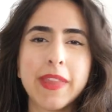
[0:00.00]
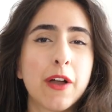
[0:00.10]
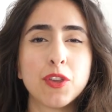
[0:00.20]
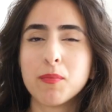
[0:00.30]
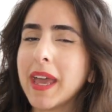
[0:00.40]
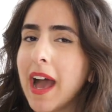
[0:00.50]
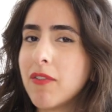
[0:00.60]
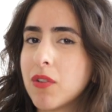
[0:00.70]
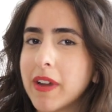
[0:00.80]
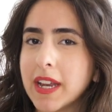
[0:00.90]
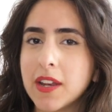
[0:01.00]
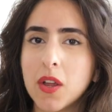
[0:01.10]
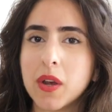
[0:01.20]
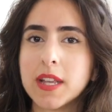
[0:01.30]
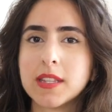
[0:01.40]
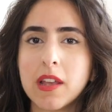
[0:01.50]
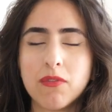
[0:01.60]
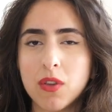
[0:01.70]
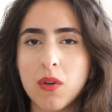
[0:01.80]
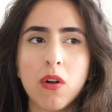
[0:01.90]
Now, you may have already noticed
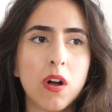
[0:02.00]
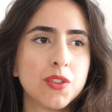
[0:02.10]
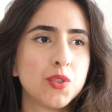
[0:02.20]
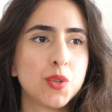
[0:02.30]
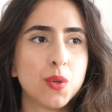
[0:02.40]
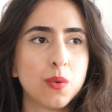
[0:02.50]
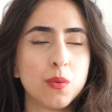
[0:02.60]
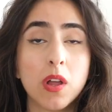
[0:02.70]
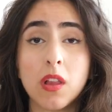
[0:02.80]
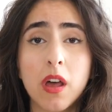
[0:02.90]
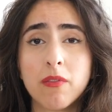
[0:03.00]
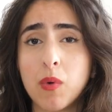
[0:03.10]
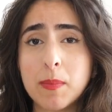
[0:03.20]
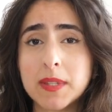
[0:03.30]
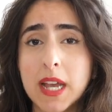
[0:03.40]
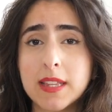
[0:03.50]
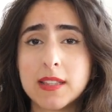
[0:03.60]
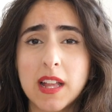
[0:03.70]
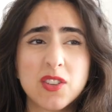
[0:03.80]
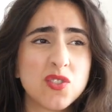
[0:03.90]
if you go on to a lot of websites
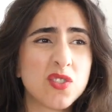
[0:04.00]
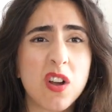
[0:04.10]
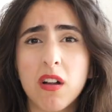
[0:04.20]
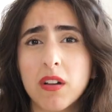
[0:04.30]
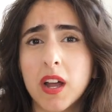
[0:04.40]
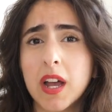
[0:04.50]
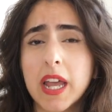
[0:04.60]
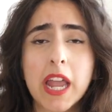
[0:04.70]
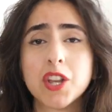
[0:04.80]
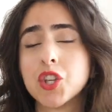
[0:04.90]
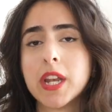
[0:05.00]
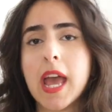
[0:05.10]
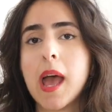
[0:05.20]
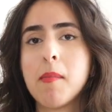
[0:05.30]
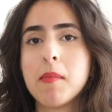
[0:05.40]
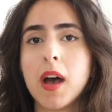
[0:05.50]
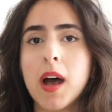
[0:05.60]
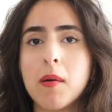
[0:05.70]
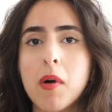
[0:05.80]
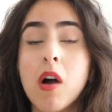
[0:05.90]
like Zara, H&M,
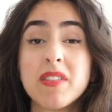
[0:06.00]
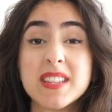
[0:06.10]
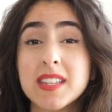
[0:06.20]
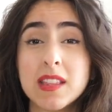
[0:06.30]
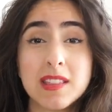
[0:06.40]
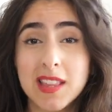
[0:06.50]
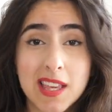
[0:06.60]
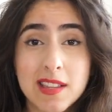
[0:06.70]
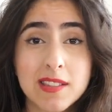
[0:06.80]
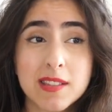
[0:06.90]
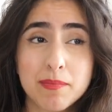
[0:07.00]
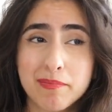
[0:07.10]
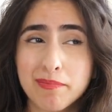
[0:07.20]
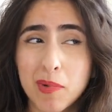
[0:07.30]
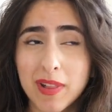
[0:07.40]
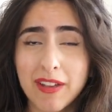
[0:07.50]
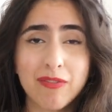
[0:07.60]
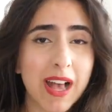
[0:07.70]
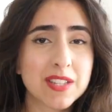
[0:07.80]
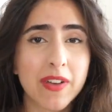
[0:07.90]
obviously these more like
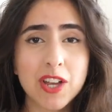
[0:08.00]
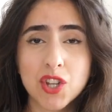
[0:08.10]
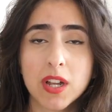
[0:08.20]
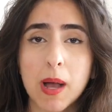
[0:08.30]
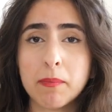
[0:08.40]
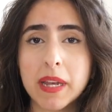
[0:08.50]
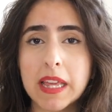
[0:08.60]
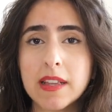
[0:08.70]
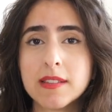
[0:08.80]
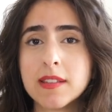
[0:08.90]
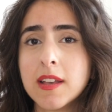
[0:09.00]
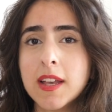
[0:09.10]
fast fashion companies,